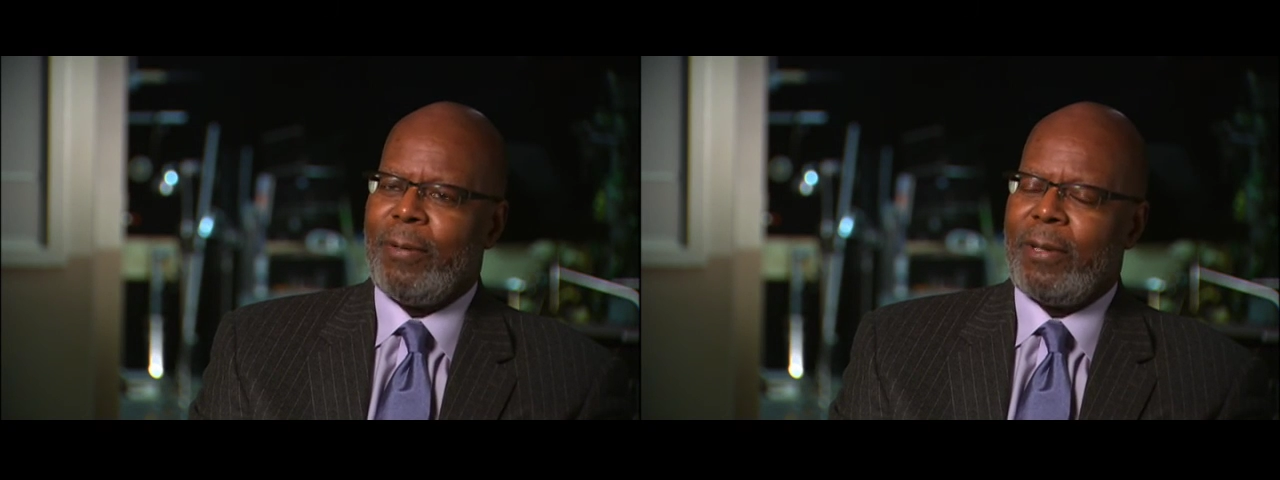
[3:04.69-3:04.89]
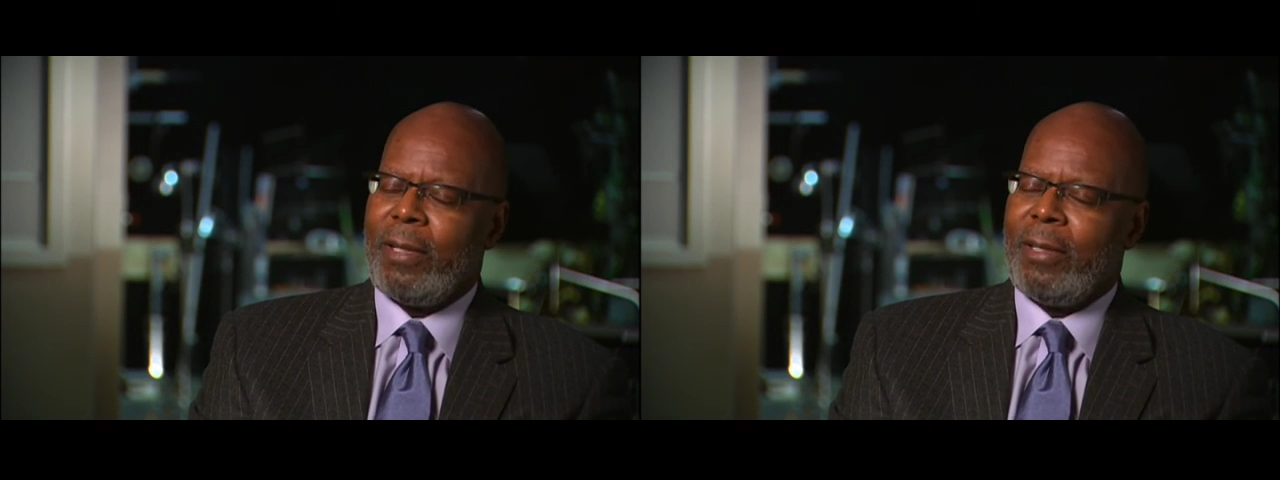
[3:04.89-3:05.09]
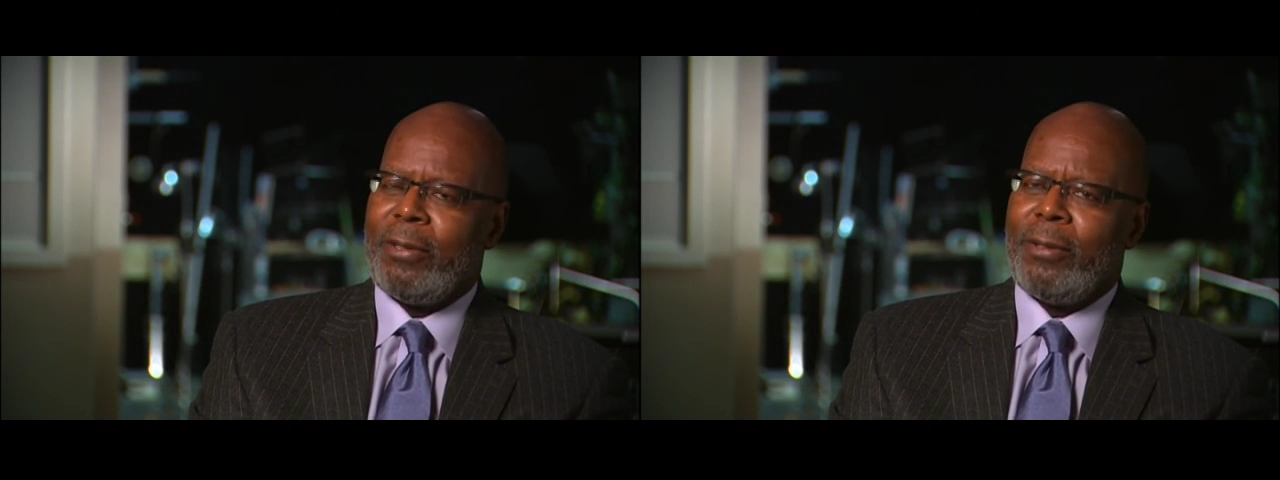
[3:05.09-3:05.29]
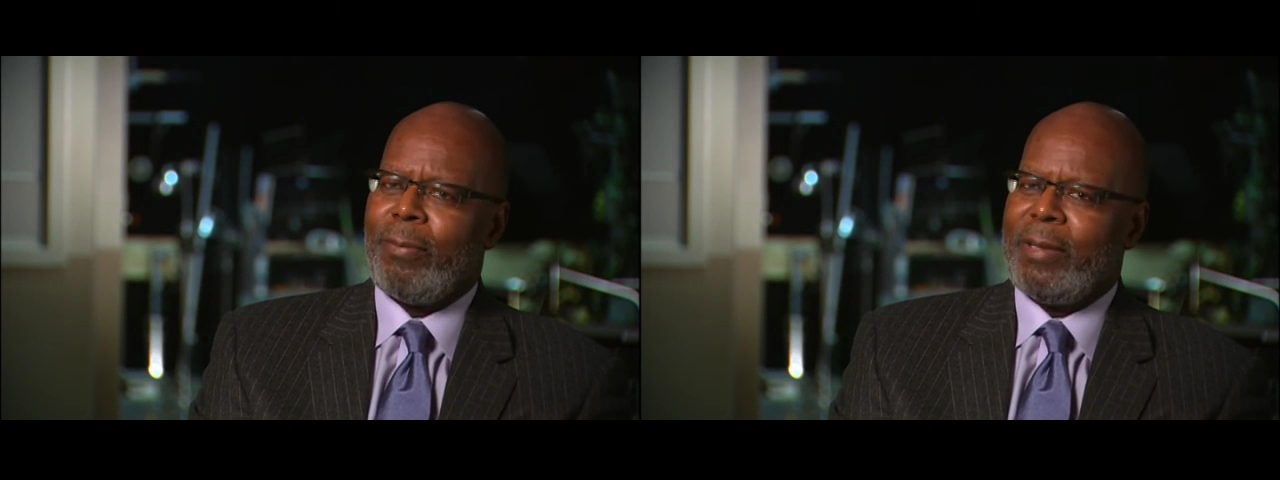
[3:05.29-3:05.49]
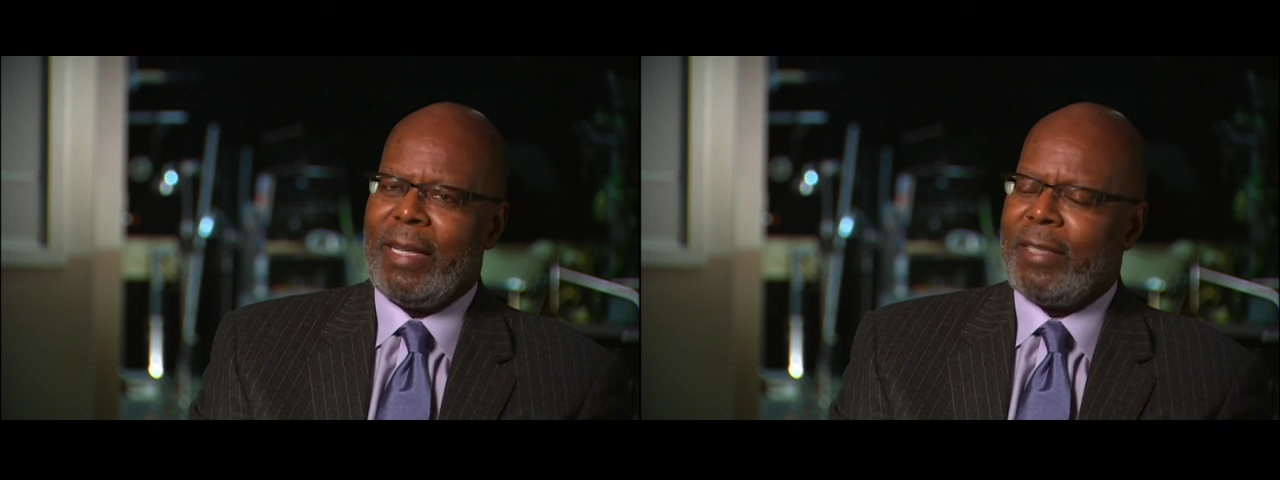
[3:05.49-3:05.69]
of colonial
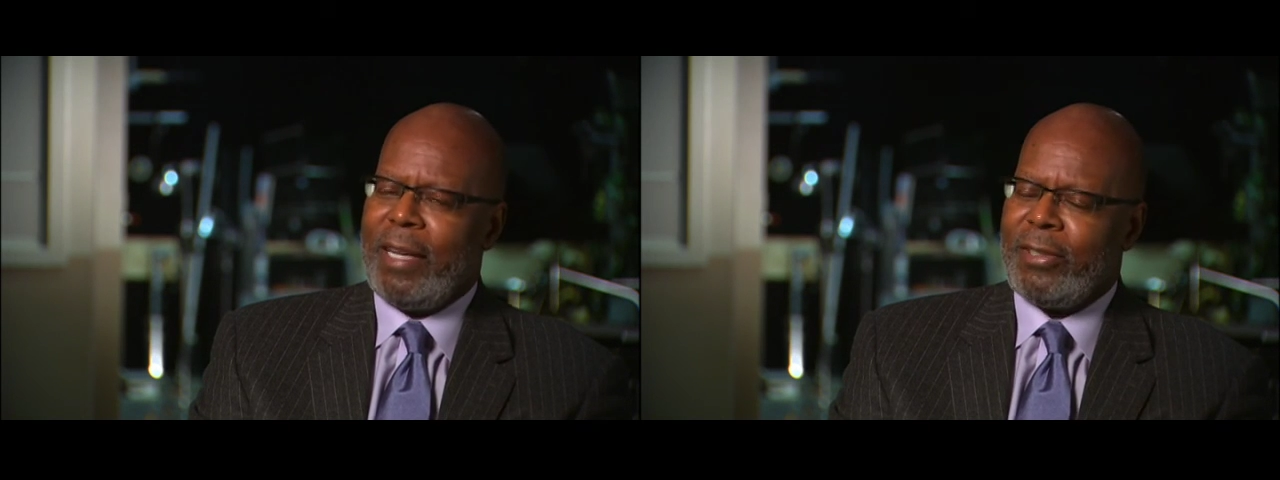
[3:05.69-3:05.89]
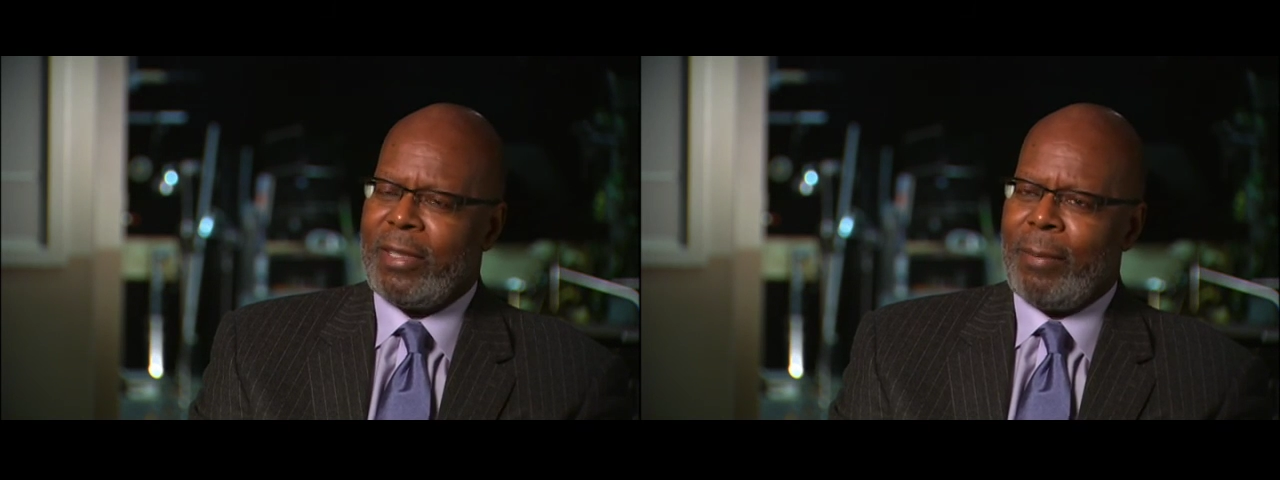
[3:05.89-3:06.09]
plantation.